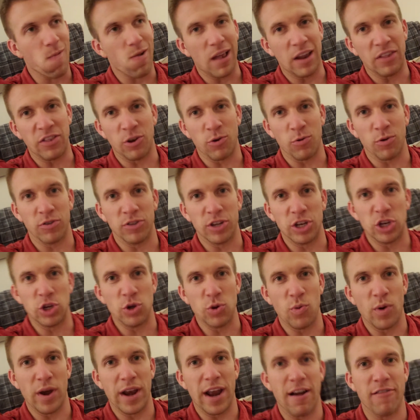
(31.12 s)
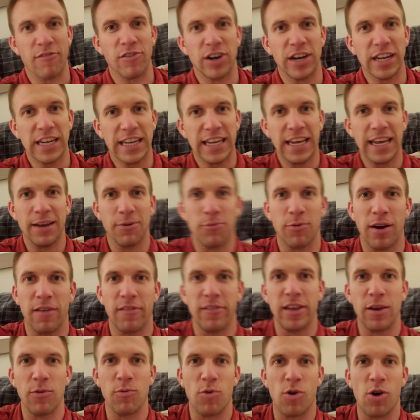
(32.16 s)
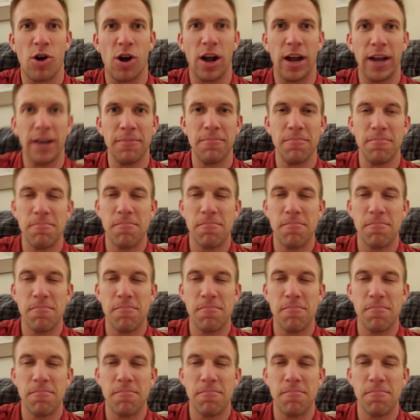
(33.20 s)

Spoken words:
and they're willing to do whatever to get whatever they want